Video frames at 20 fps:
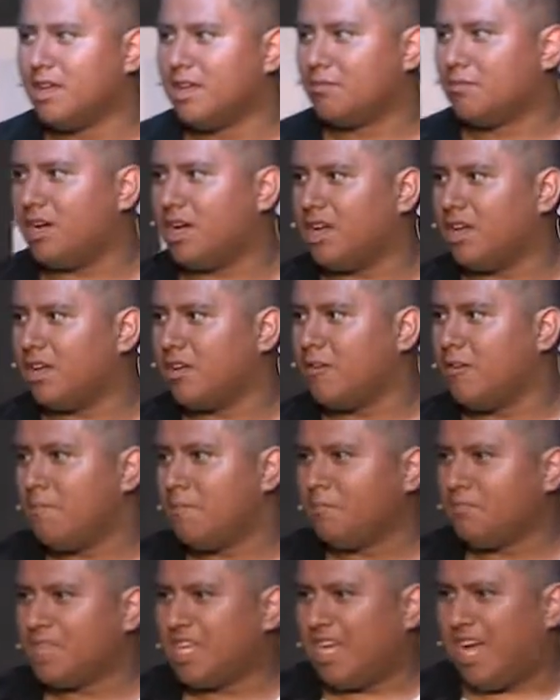But
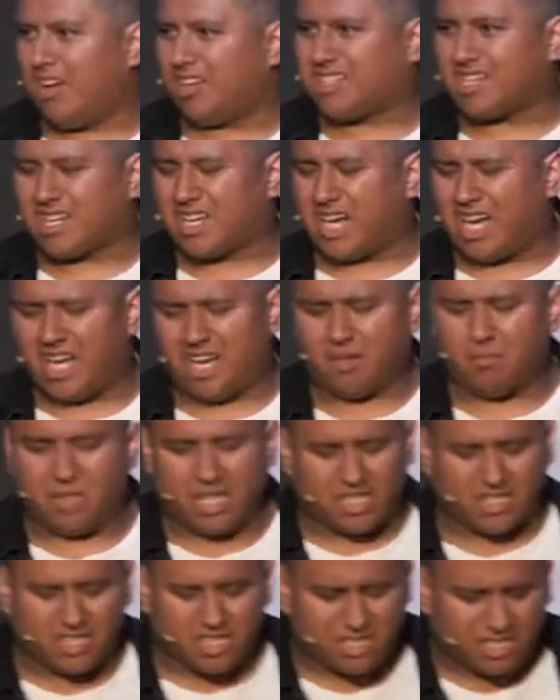I was like, God, I'm,
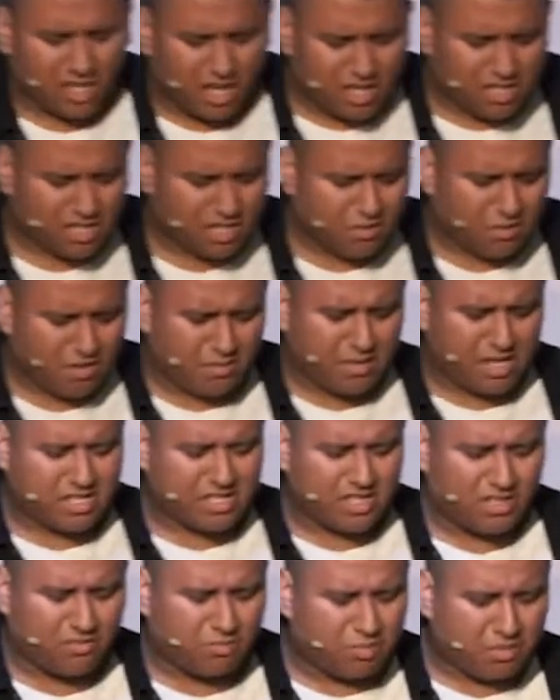like, disgusted with
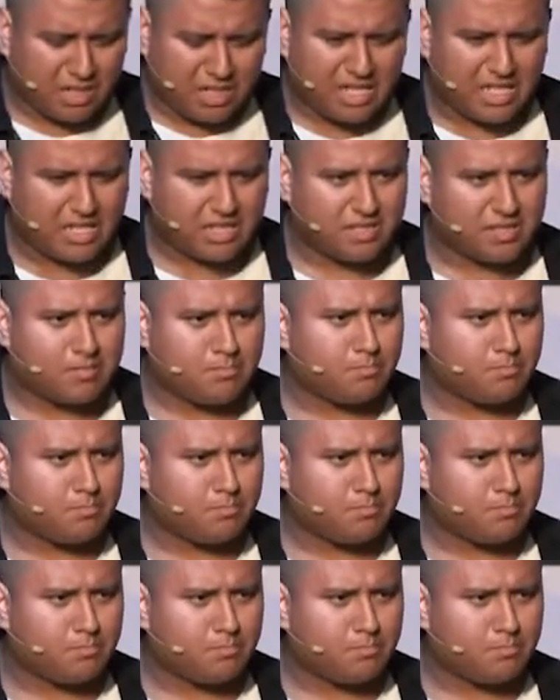myself, please.